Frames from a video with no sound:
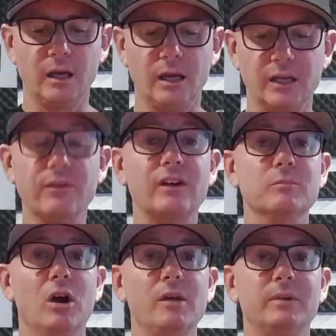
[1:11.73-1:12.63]
As far as
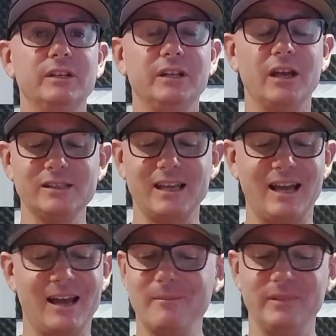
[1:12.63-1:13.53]
my opinion goes,
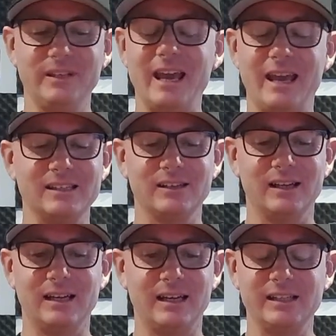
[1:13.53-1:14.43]
yeah,
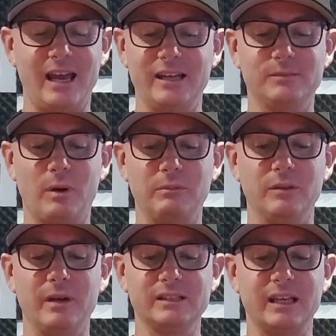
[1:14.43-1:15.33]
it's probably the
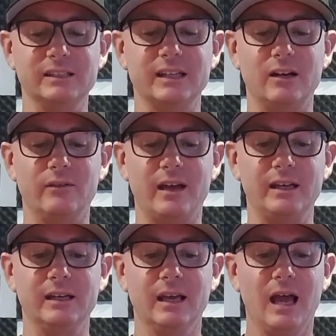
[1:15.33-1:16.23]
best headset I've
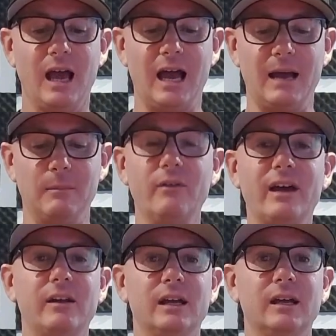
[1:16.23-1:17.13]
had. I've
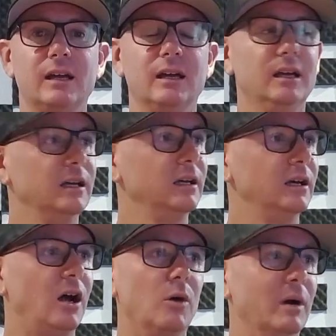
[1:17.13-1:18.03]
had a
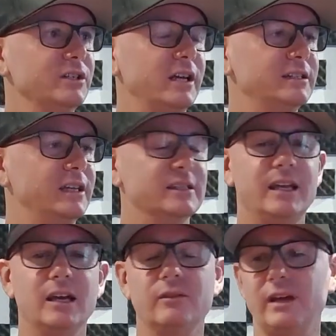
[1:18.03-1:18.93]
whole bunch of headsets
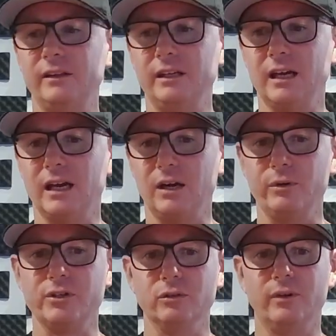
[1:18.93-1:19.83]
now. I've had the
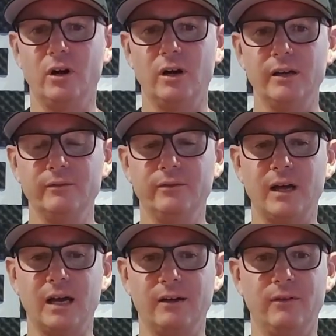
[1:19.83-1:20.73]
original Vive,
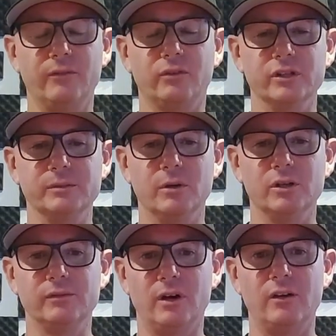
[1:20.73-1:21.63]
Vive
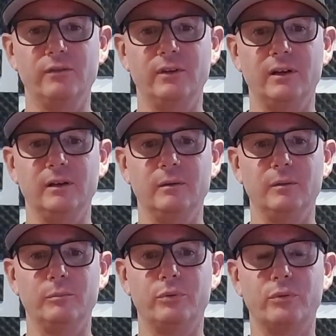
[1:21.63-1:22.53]
Cosmos, Vive
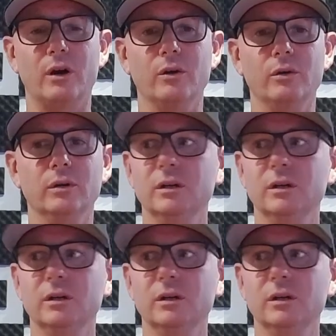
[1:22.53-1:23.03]
Pro.